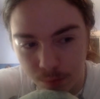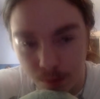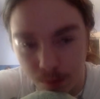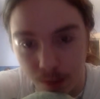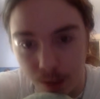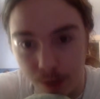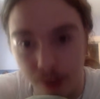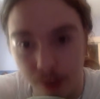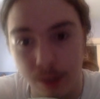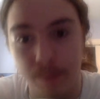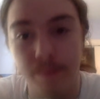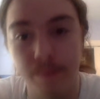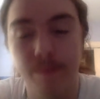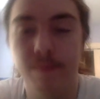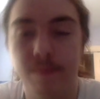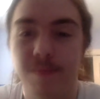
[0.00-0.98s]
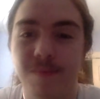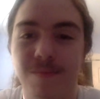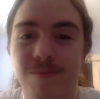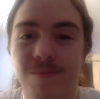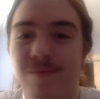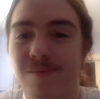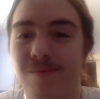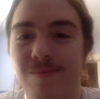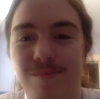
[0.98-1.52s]
Oh yeah,
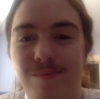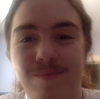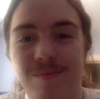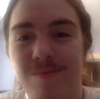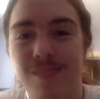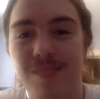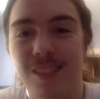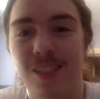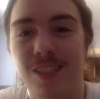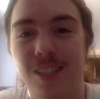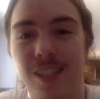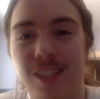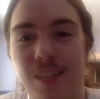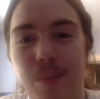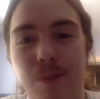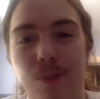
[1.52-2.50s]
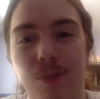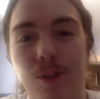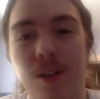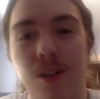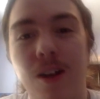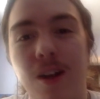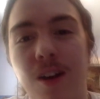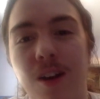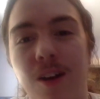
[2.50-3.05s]
it's gonna hate me for it.
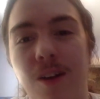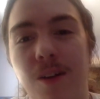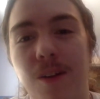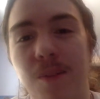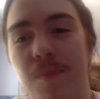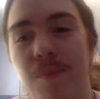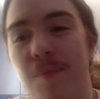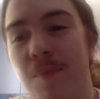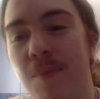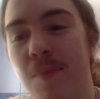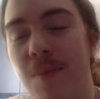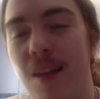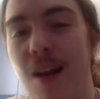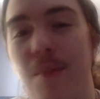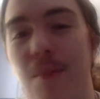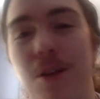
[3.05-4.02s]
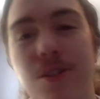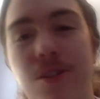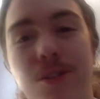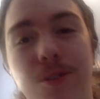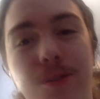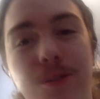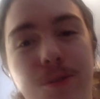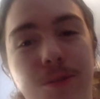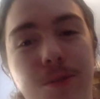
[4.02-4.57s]
I'm
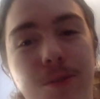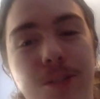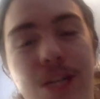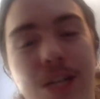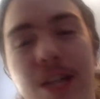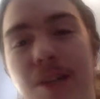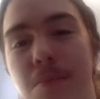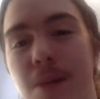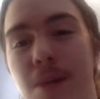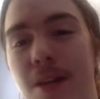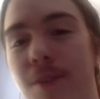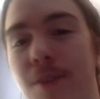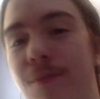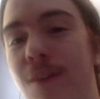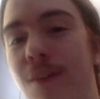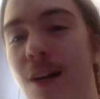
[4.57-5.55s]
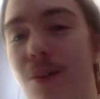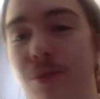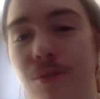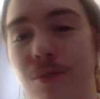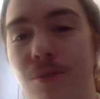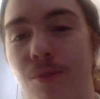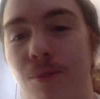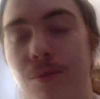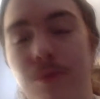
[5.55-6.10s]
also tagging Micah Faust
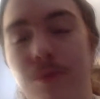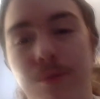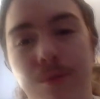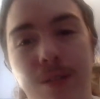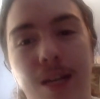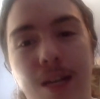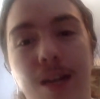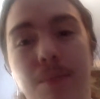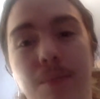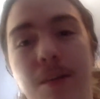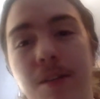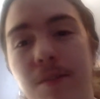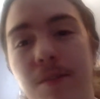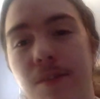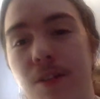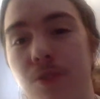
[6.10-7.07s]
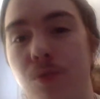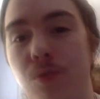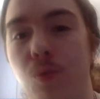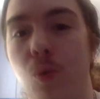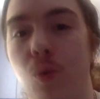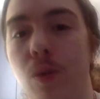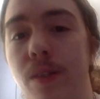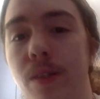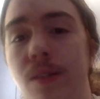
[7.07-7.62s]
at Micah Faust
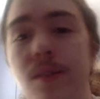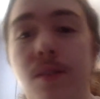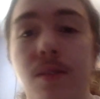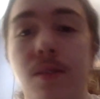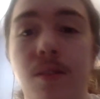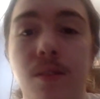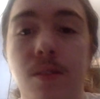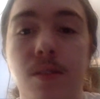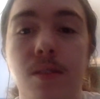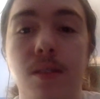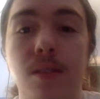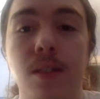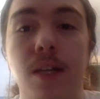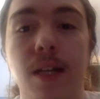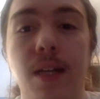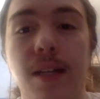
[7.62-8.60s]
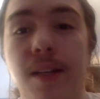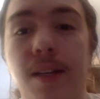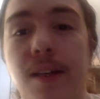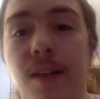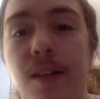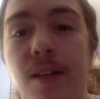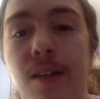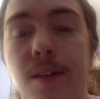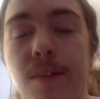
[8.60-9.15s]
1, and
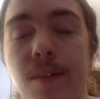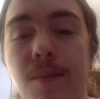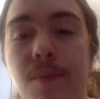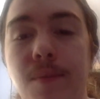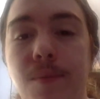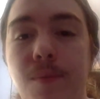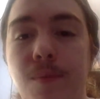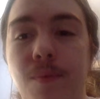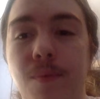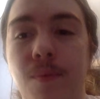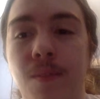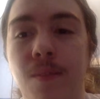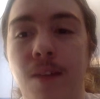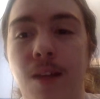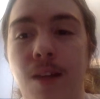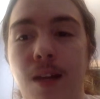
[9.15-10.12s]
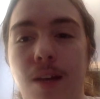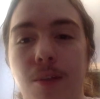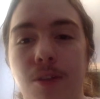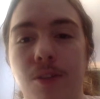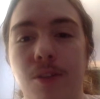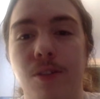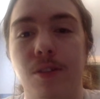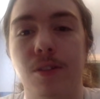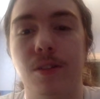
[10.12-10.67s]
then I'm
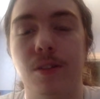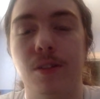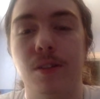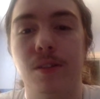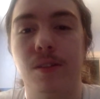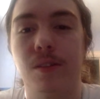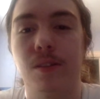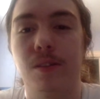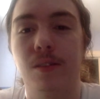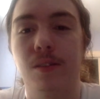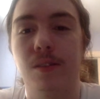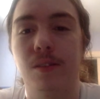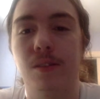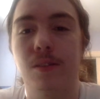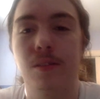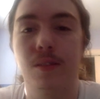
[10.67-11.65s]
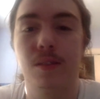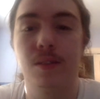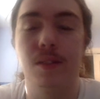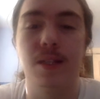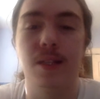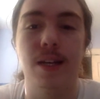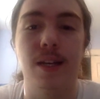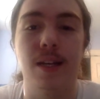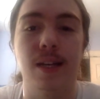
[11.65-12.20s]
also gonna
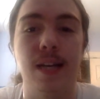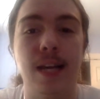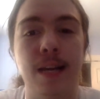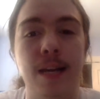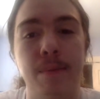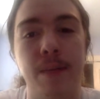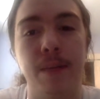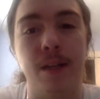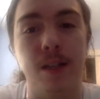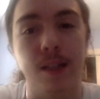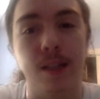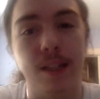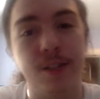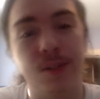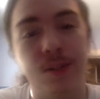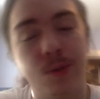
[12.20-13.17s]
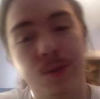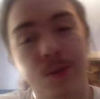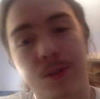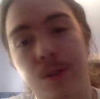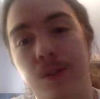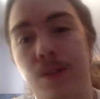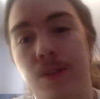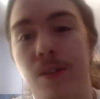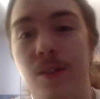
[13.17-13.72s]
tag at Mega Gliscor
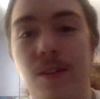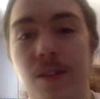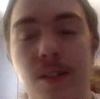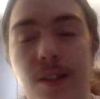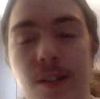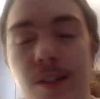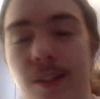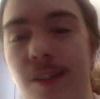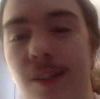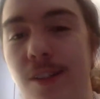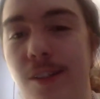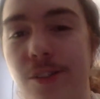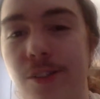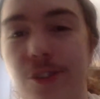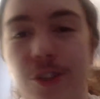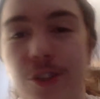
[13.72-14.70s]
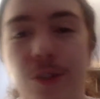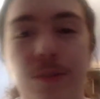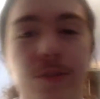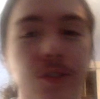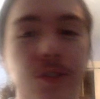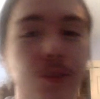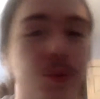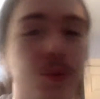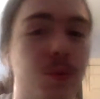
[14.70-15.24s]
and
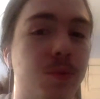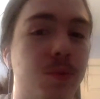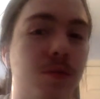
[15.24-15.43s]
Shofu.